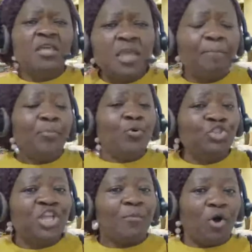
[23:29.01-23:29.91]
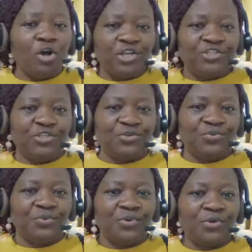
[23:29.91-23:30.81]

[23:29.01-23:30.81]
They push them onto you.